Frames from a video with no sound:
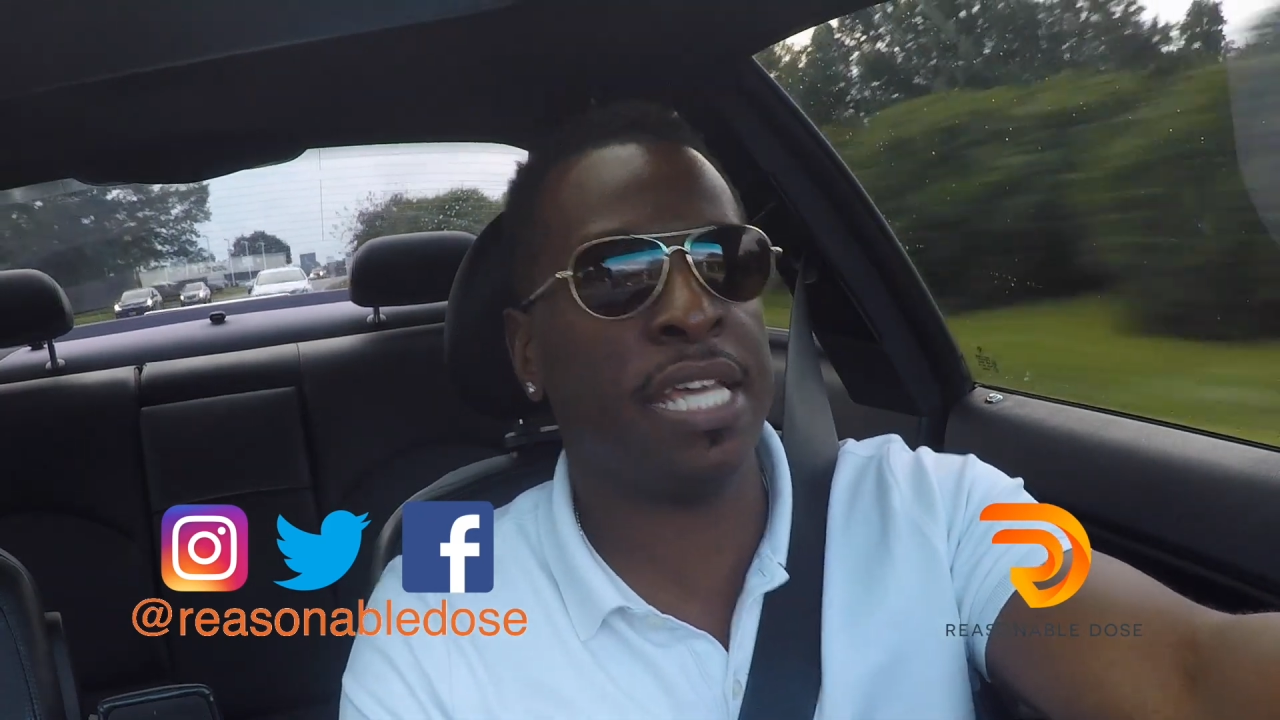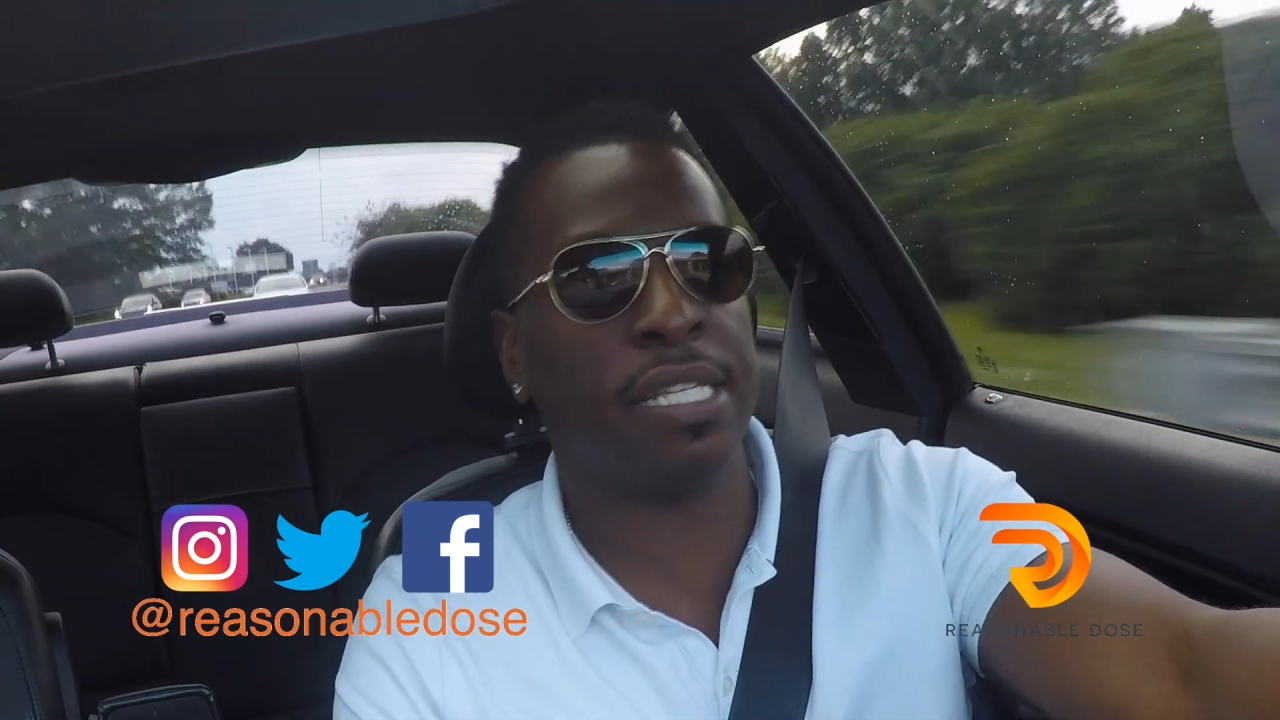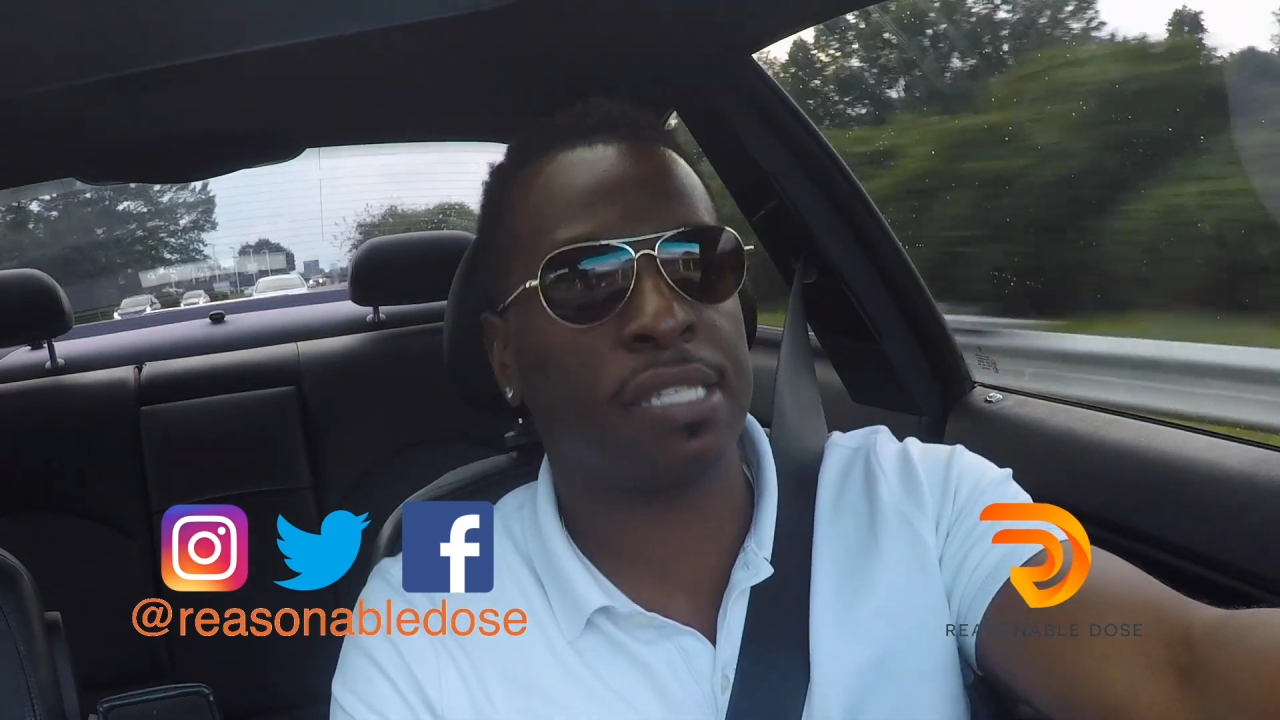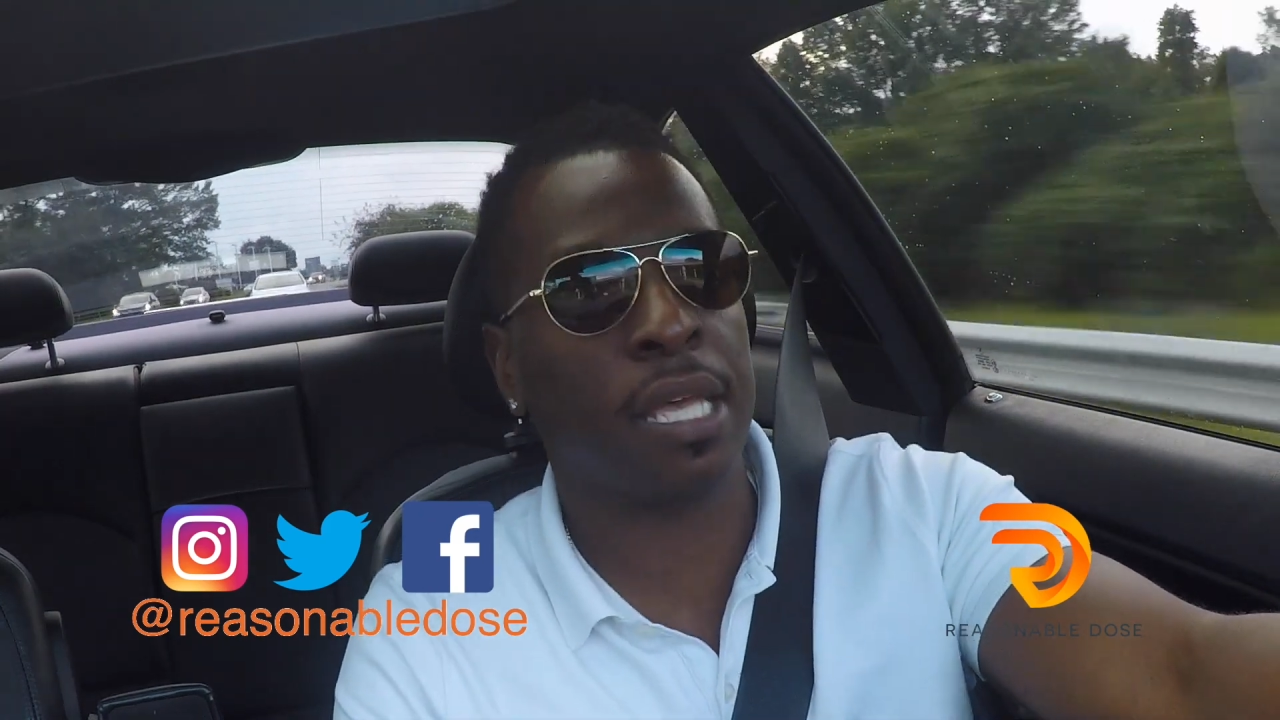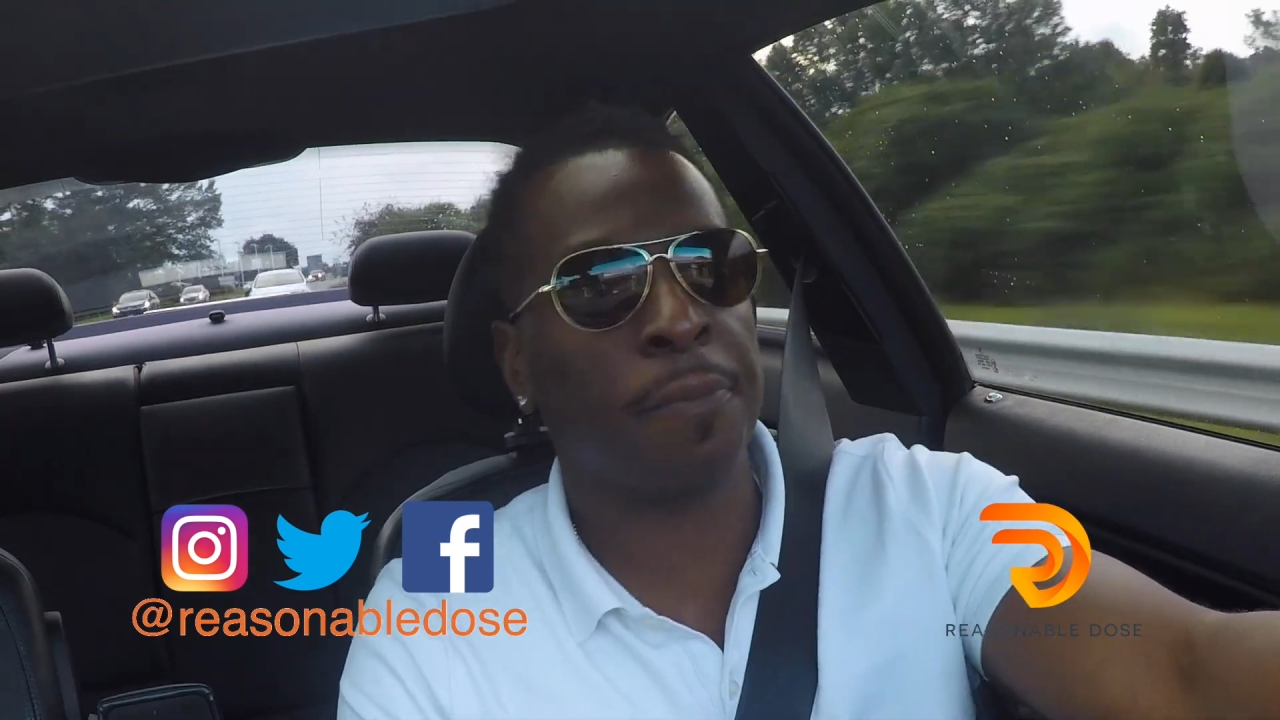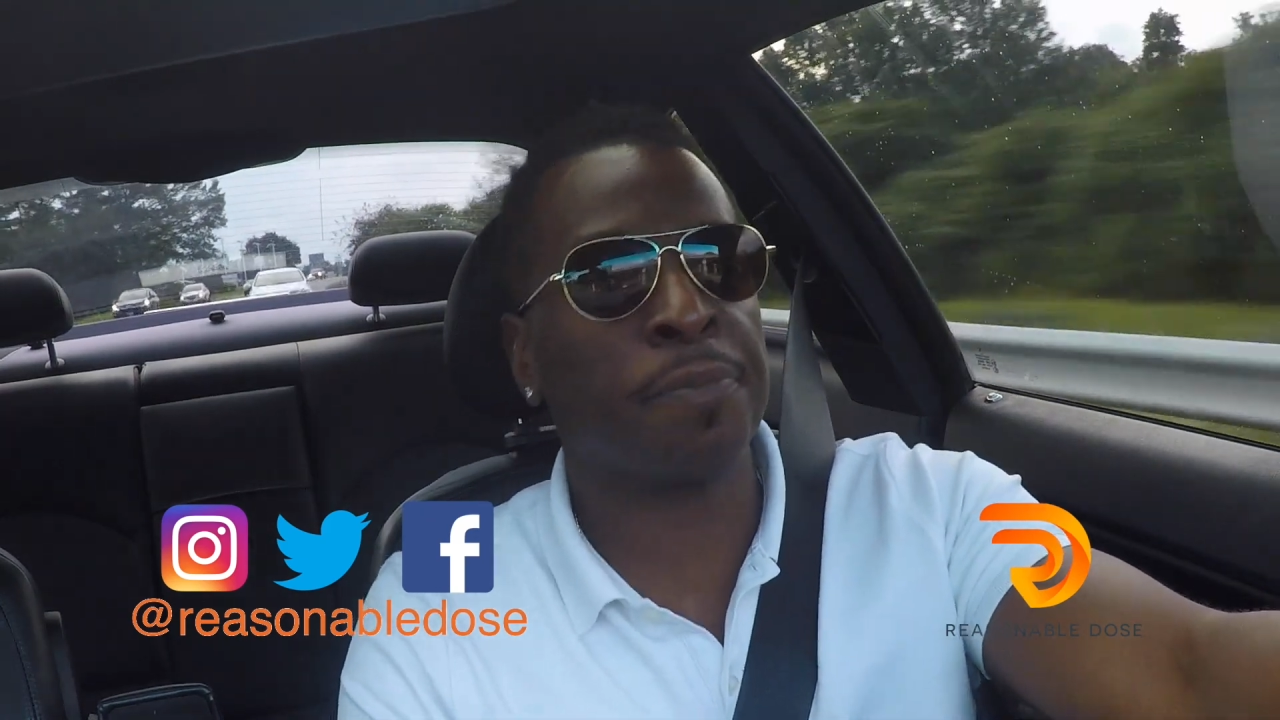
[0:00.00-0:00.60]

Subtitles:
is.